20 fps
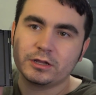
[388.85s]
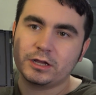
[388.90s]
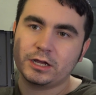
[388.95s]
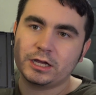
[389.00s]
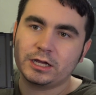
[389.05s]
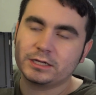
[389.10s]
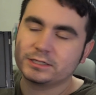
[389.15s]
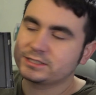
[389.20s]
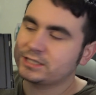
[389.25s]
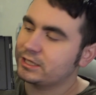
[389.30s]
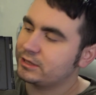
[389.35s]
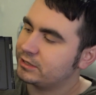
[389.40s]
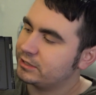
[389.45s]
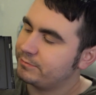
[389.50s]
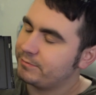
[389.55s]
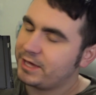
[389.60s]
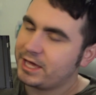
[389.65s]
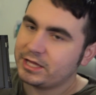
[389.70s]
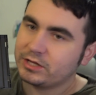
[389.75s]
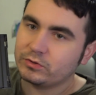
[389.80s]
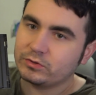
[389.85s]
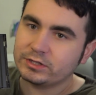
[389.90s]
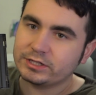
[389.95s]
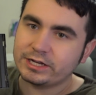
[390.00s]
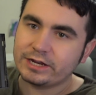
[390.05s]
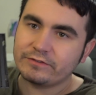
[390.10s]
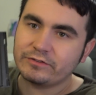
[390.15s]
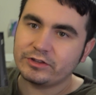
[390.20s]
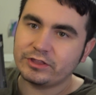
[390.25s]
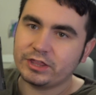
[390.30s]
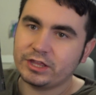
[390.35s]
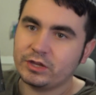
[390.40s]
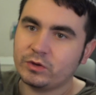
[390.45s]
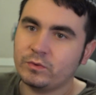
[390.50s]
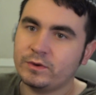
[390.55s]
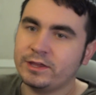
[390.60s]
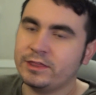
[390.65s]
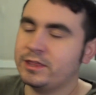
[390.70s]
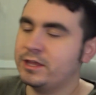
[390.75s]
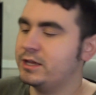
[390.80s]
It's got the manual and everything
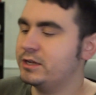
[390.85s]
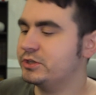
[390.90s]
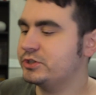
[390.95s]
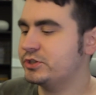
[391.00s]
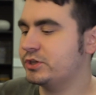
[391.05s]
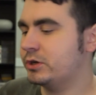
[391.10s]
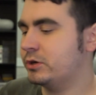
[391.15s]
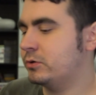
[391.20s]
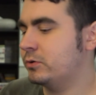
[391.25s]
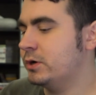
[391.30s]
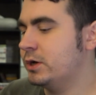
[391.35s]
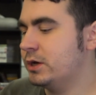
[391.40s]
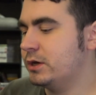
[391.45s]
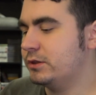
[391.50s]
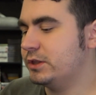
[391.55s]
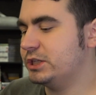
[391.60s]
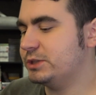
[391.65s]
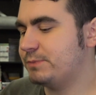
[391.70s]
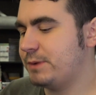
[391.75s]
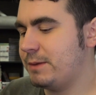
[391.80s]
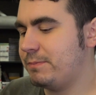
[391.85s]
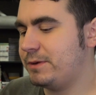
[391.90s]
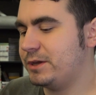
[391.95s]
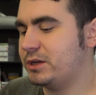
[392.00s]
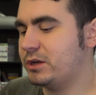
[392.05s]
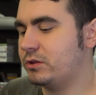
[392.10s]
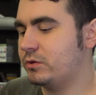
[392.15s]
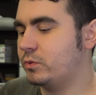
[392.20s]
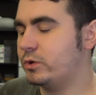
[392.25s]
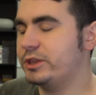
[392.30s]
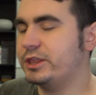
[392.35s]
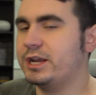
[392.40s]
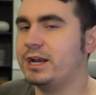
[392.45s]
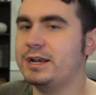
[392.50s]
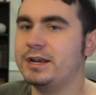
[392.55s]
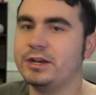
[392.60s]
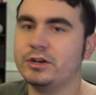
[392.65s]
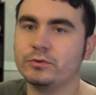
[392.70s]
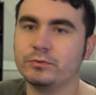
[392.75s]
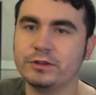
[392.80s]
with it, so this might be another one that I
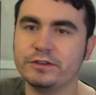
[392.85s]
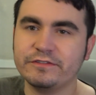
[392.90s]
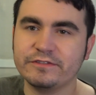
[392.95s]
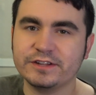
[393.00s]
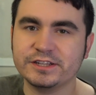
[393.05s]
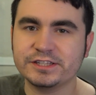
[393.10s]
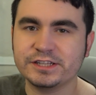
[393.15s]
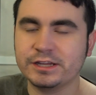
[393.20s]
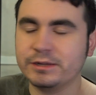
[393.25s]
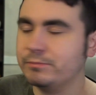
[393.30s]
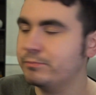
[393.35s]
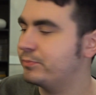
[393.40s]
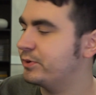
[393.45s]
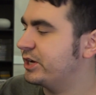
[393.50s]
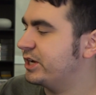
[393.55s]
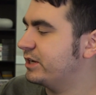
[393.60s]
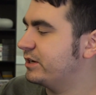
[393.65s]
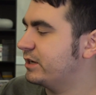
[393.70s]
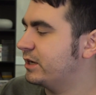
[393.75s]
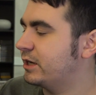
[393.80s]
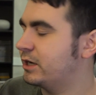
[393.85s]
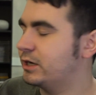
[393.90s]
need to revisit, but